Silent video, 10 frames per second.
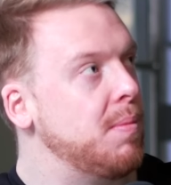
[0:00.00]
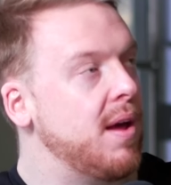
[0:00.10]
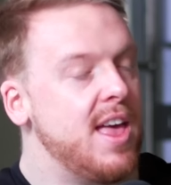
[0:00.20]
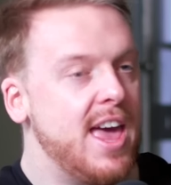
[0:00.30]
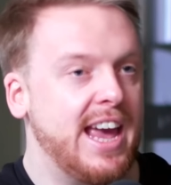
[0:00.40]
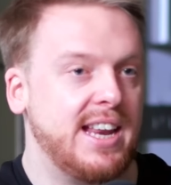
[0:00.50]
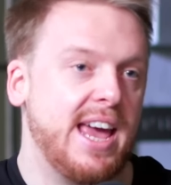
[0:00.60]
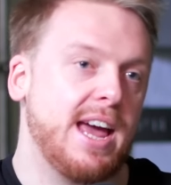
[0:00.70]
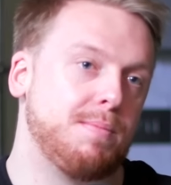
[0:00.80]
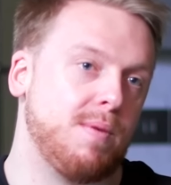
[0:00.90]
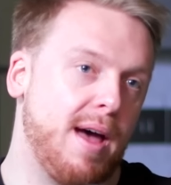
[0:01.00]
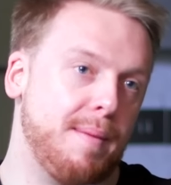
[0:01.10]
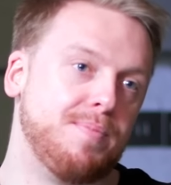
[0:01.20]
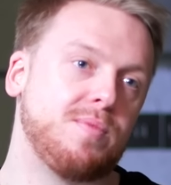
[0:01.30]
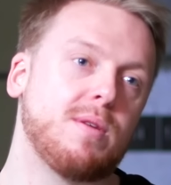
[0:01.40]
But he he had
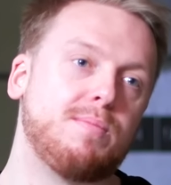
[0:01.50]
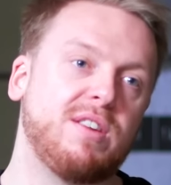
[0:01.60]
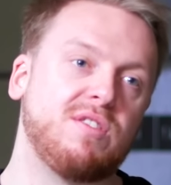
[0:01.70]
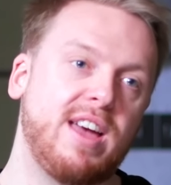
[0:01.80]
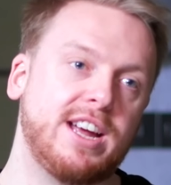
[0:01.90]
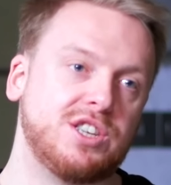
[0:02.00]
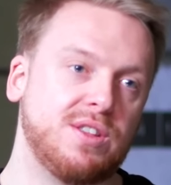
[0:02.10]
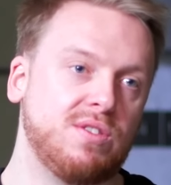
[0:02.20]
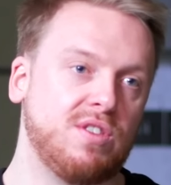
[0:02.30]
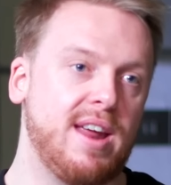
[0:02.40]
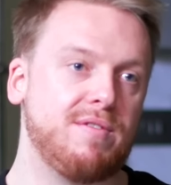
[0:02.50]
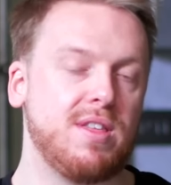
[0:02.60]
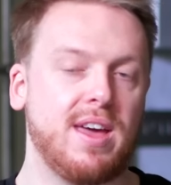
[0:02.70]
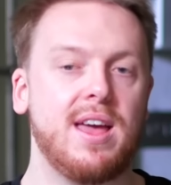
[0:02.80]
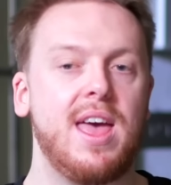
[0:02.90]
um, presentations and
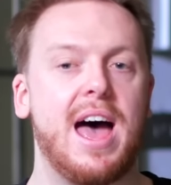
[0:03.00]
everything.